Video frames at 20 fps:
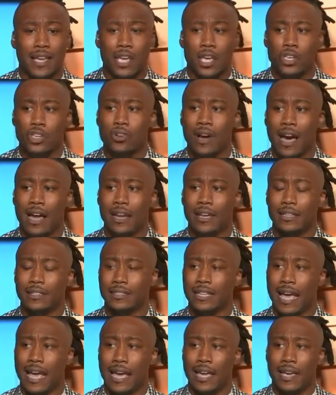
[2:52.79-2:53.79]
you got to
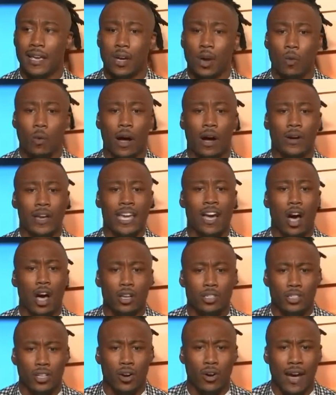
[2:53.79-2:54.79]
say, well, he
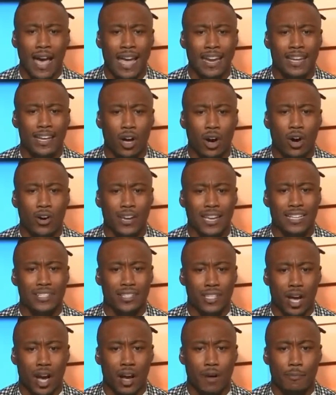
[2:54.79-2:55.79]
also had to go against
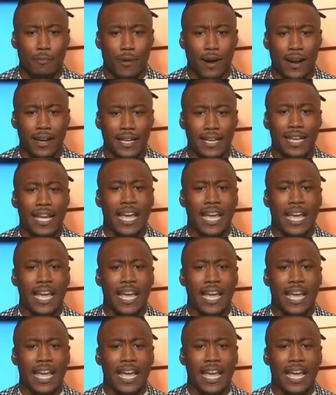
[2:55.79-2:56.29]
Tom Brady.